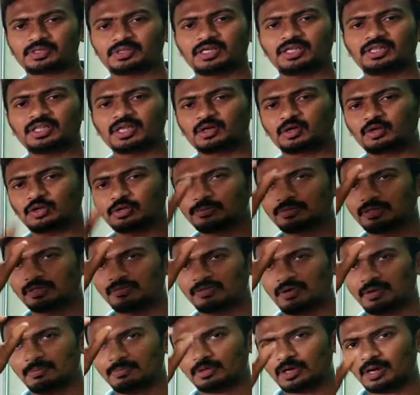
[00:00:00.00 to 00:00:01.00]
See, in the groups
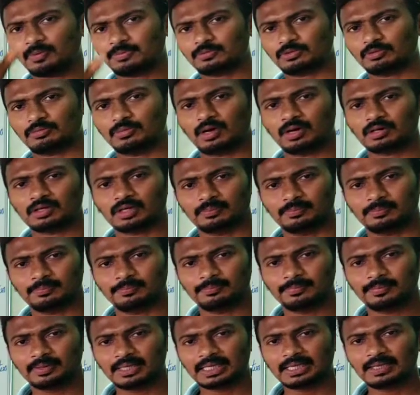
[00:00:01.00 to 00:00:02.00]
from top to bottom,
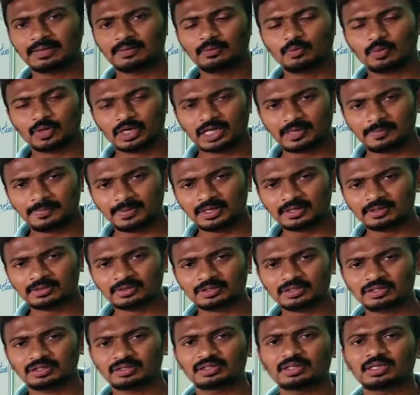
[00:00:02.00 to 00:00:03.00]
what
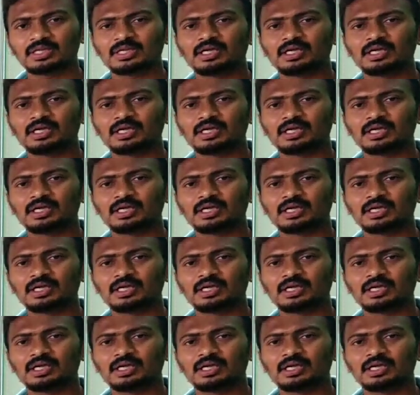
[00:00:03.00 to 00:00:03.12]
happens?